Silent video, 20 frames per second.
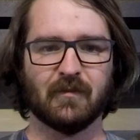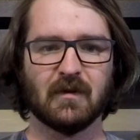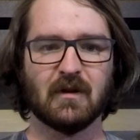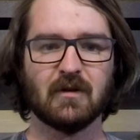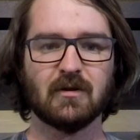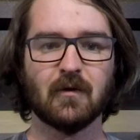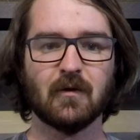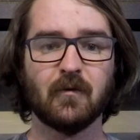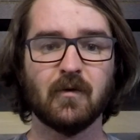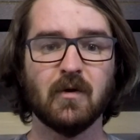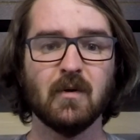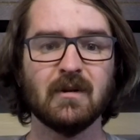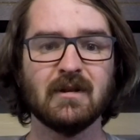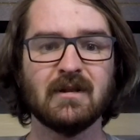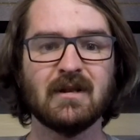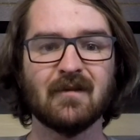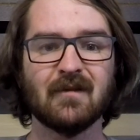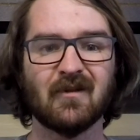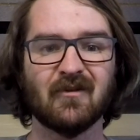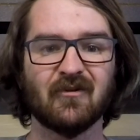There's a few
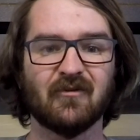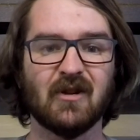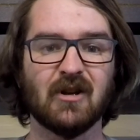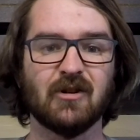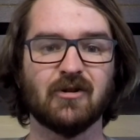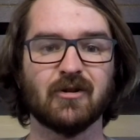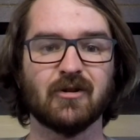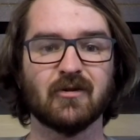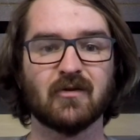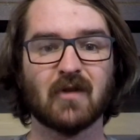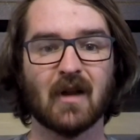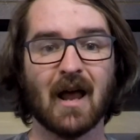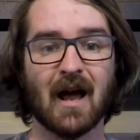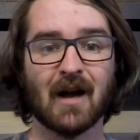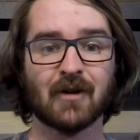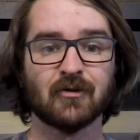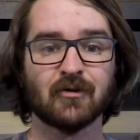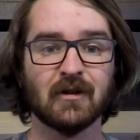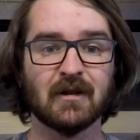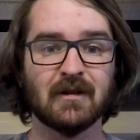different features that
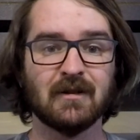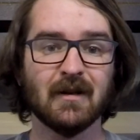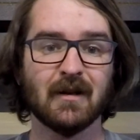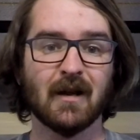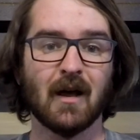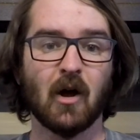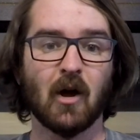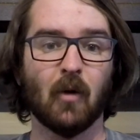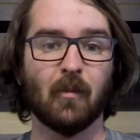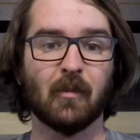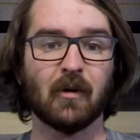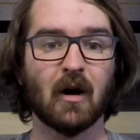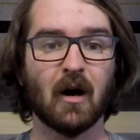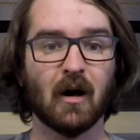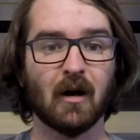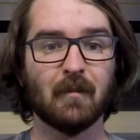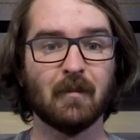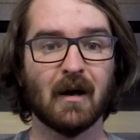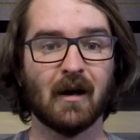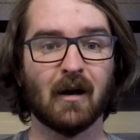actually did help
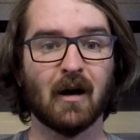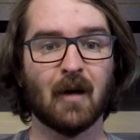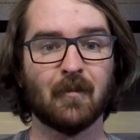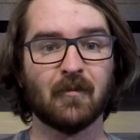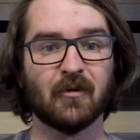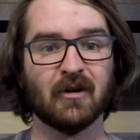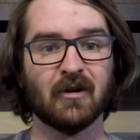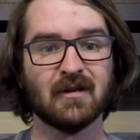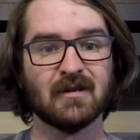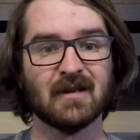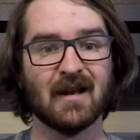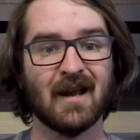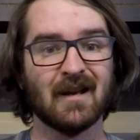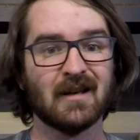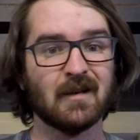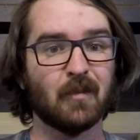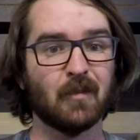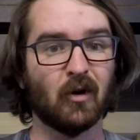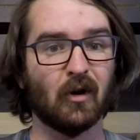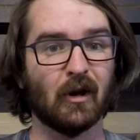Kunpengopterus
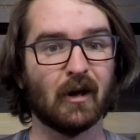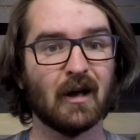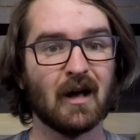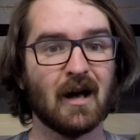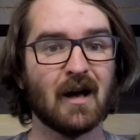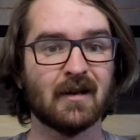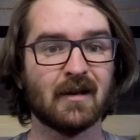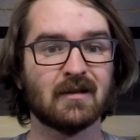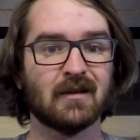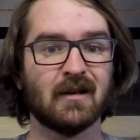antipolicatus